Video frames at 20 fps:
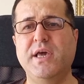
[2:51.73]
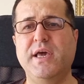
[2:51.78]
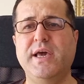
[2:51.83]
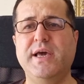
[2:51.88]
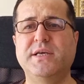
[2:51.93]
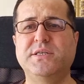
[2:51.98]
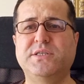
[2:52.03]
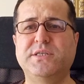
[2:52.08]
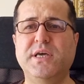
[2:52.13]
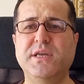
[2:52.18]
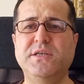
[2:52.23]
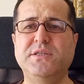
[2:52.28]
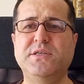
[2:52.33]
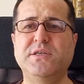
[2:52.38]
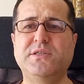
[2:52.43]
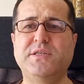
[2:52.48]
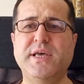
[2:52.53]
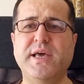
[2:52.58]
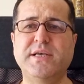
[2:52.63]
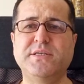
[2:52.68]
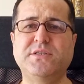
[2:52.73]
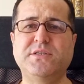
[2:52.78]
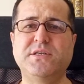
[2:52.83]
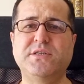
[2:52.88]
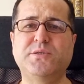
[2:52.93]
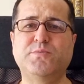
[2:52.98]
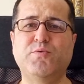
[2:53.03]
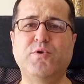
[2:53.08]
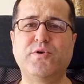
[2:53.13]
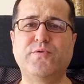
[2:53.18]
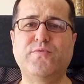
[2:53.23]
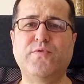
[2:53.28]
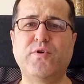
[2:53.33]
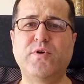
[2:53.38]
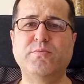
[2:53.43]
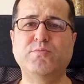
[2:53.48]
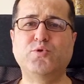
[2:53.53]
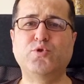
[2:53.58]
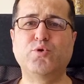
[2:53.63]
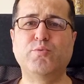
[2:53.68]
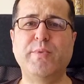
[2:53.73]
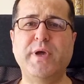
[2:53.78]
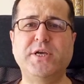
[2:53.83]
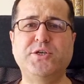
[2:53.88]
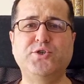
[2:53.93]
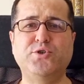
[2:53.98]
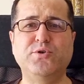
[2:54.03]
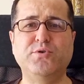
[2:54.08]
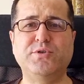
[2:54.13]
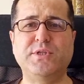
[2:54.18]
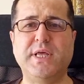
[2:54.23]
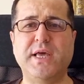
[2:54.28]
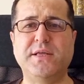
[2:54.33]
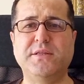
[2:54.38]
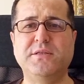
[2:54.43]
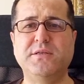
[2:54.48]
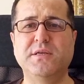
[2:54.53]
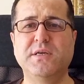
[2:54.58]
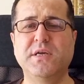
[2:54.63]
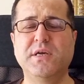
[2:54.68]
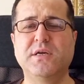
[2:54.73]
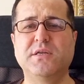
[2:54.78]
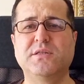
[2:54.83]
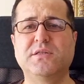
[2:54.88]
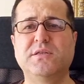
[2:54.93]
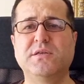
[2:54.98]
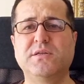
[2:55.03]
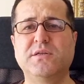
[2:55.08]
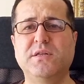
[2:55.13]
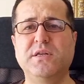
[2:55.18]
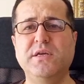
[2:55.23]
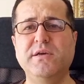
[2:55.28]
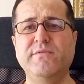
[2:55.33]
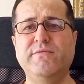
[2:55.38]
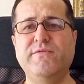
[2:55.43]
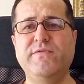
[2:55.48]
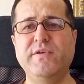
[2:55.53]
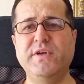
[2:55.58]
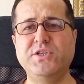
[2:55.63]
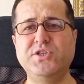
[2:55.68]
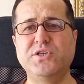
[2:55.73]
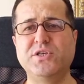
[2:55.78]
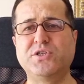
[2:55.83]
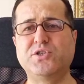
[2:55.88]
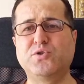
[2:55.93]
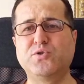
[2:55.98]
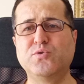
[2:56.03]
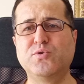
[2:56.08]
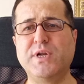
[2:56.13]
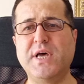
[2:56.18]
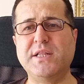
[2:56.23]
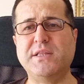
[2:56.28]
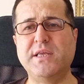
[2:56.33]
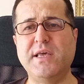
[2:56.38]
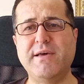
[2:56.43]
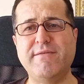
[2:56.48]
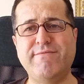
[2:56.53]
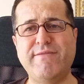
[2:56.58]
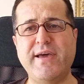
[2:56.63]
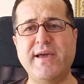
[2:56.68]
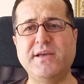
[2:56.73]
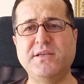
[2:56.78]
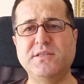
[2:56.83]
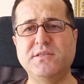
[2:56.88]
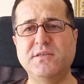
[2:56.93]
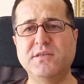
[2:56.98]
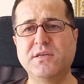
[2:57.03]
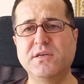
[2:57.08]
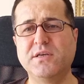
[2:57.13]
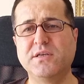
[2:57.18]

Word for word: a sanity test is performed to make sure that the new features do not affect